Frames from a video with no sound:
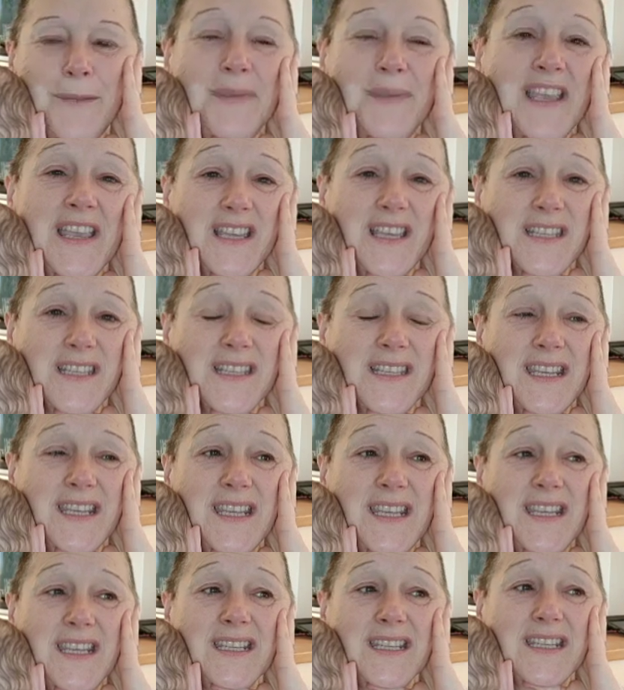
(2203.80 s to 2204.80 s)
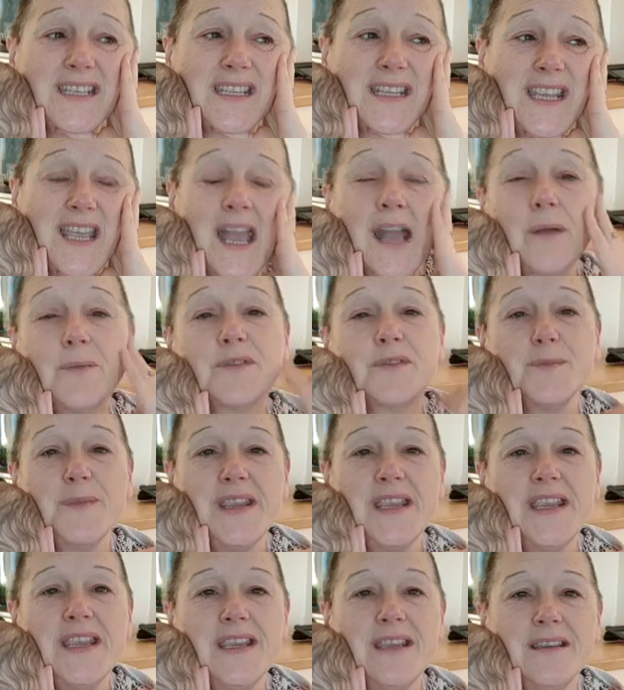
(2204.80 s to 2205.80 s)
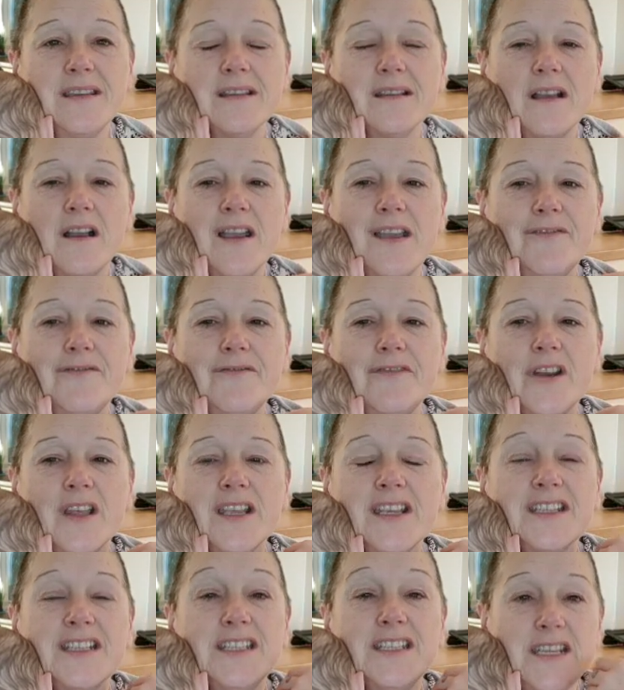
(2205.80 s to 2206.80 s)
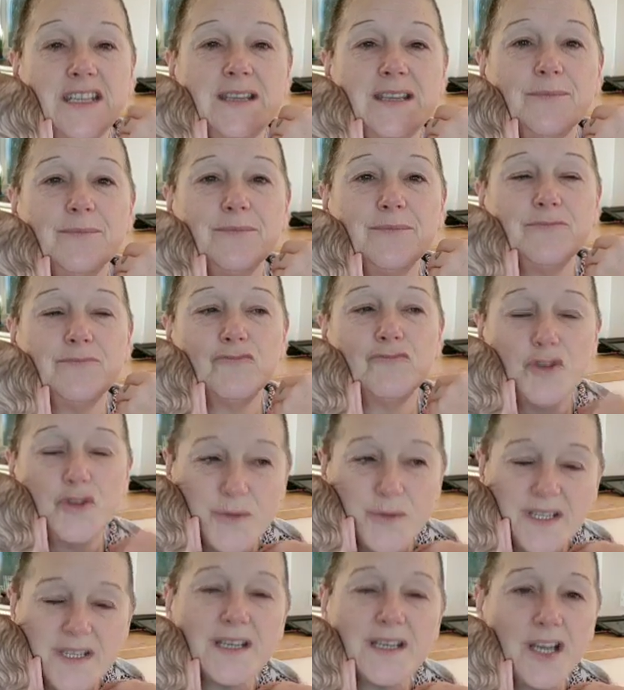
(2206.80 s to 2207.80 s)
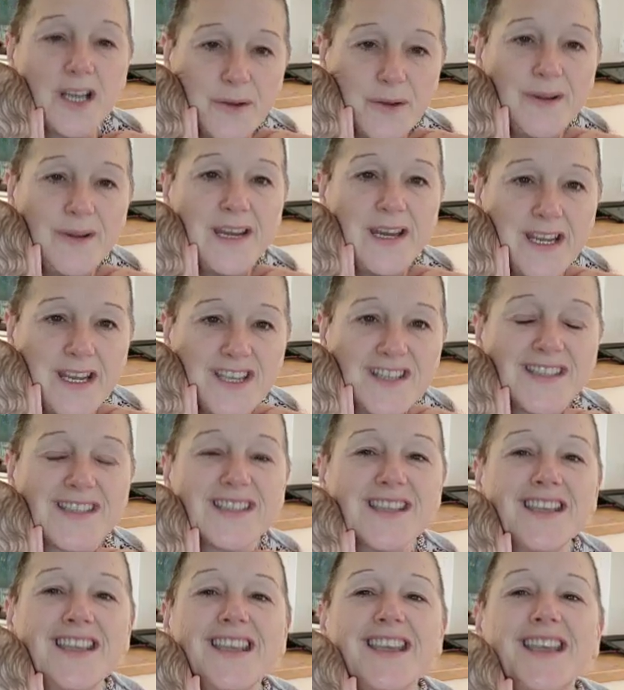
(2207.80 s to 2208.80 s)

Because it helps me I have like deep rooted loneliness.